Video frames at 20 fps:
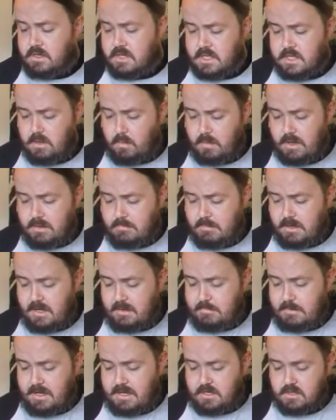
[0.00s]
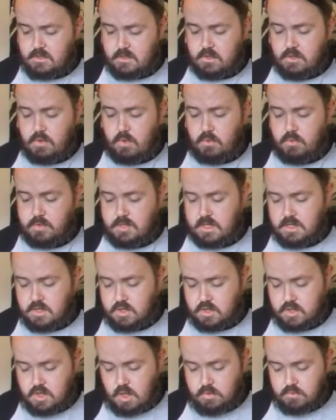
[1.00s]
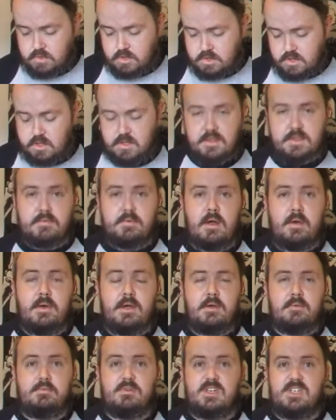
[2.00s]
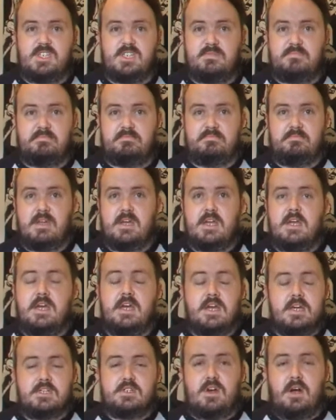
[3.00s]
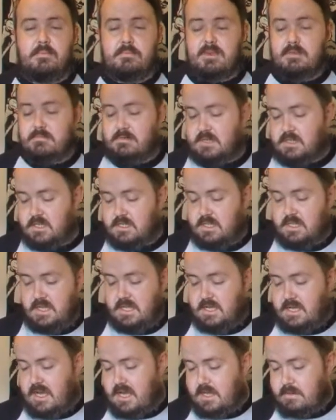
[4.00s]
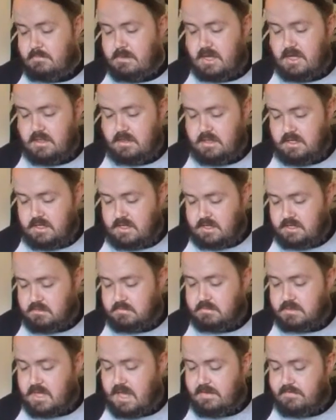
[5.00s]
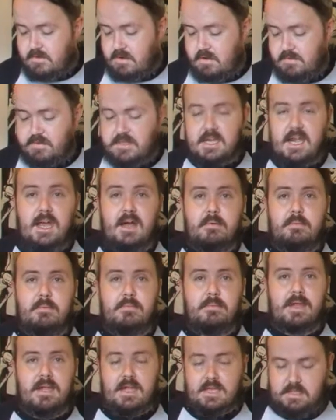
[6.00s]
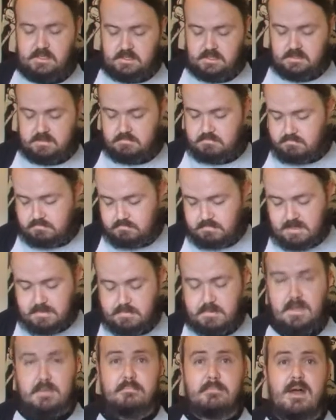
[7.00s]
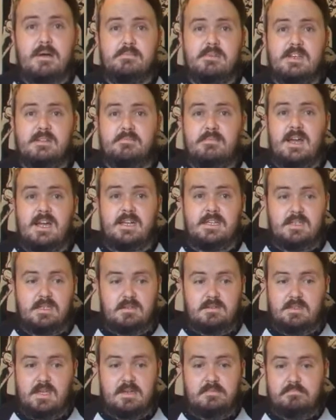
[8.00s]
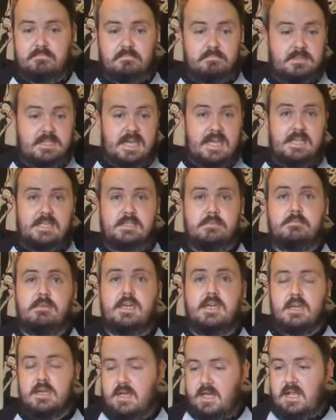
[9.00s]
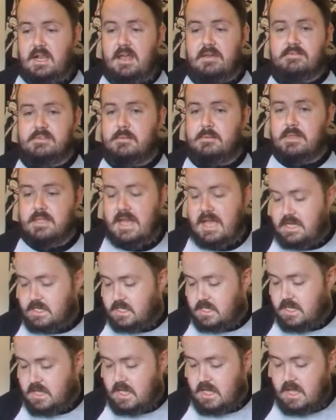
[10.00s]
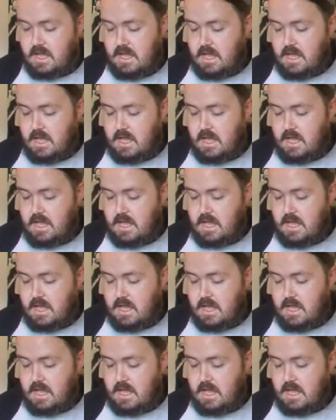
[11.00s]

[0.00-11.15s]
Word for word: on here, one by a band called Ghost Thrower, which got me because of the name, and the cover of the album has people in pumpkin masks, so I was like, yes, I'll have some of that.